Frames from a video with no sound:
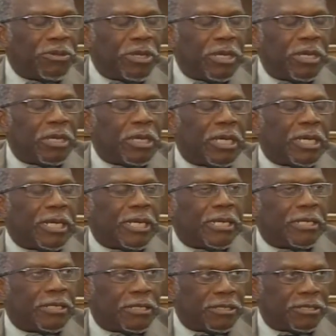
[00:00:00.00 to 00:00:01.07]

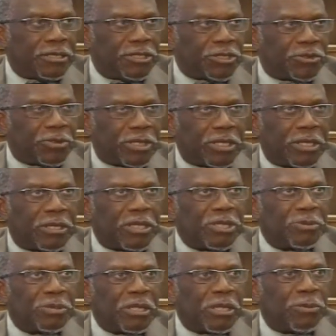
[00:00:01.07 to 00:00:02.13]
the district at
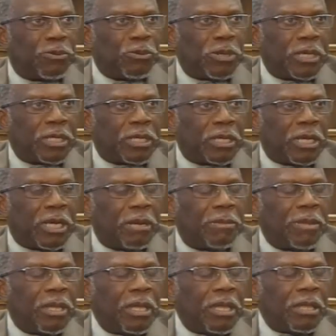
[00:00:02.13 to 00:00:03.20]
this particular point in
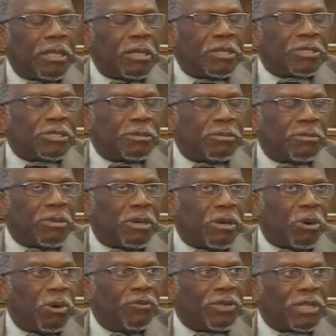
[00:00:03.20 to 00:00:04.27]
time. There's some
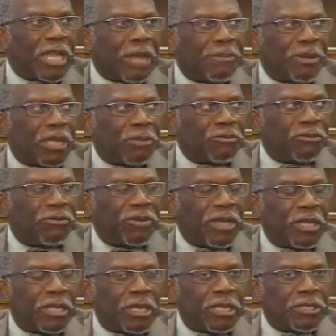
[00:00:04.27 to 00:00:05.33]
overlapping and
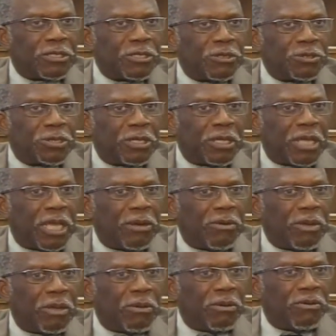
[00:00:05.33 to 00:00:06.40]
prevailing issues in the
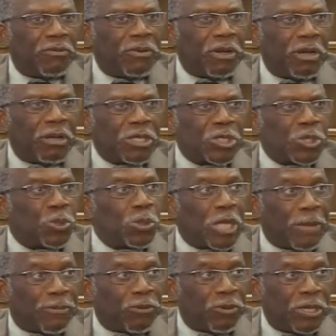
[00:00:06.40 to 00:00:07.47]
area of
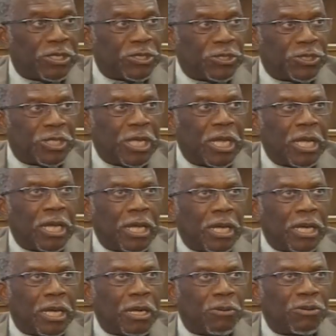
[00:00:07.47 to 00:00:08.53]
school operations,
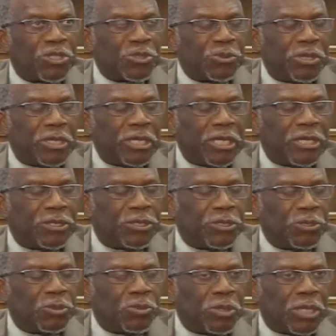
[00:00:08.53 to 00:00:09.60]
which we need
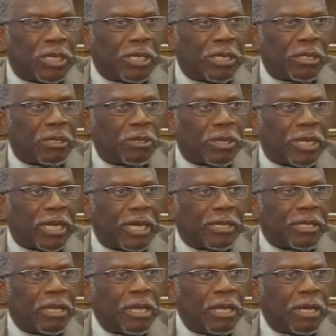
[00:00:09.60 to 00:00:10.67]
to look
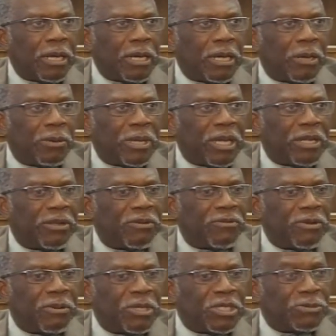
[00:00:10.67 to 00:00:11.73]
at. We had a
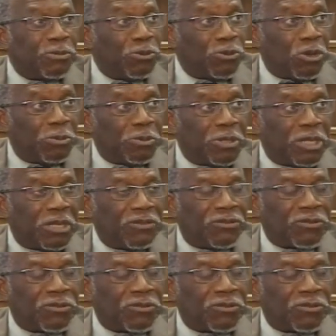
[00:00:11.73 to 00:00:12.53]
very smooth opening